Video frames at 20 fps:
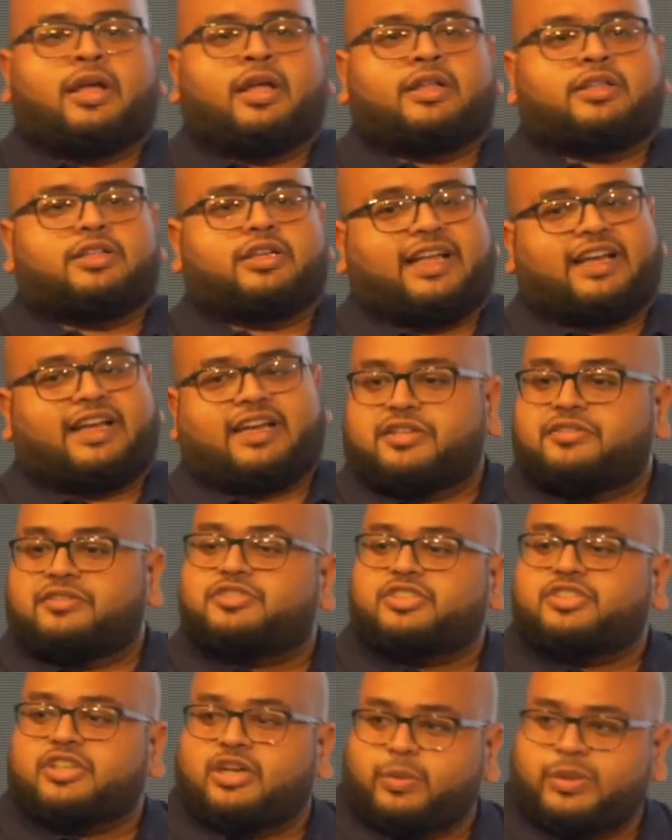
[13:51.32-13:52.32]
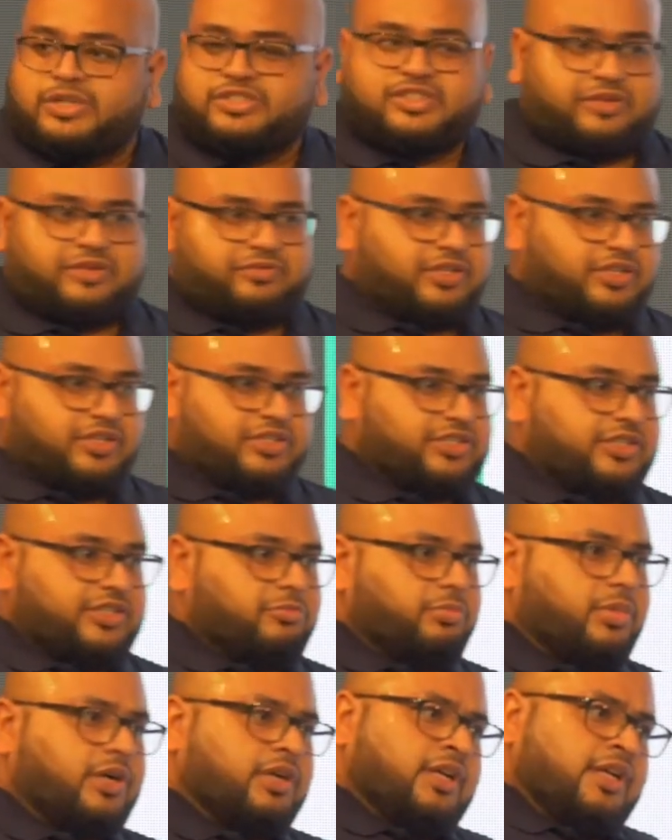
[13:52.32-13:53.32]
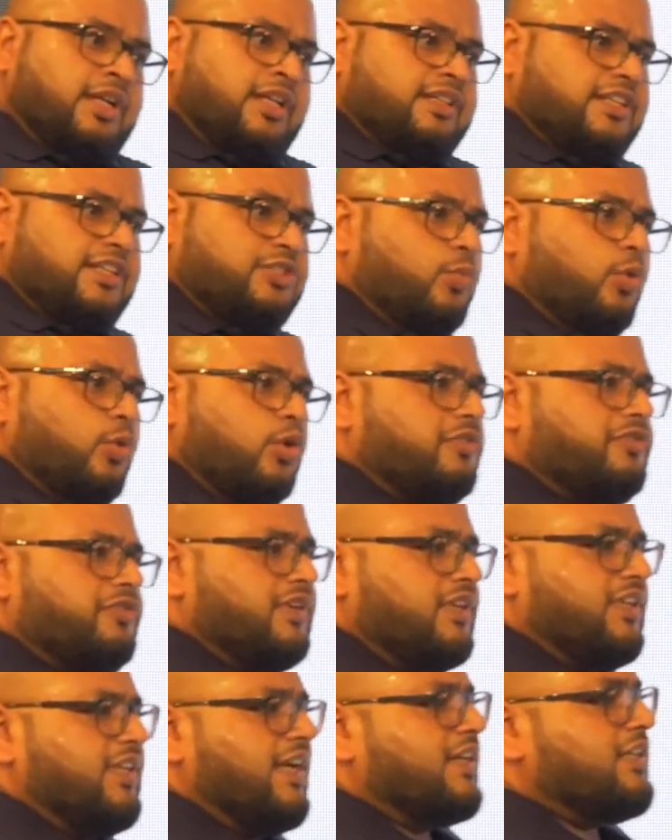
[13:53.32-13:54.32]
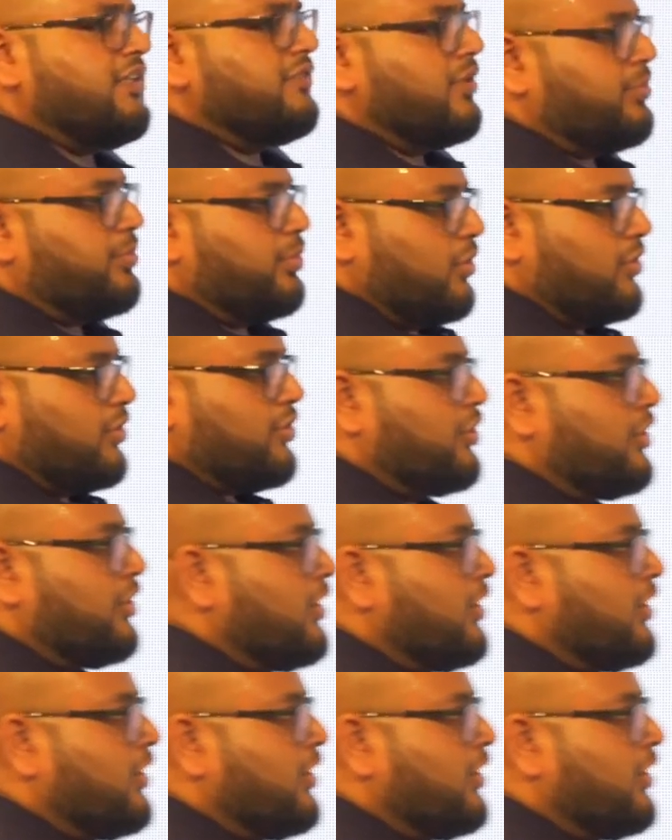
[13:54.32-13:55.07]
the negative surveys that we receive, but that's more of a reactive approach.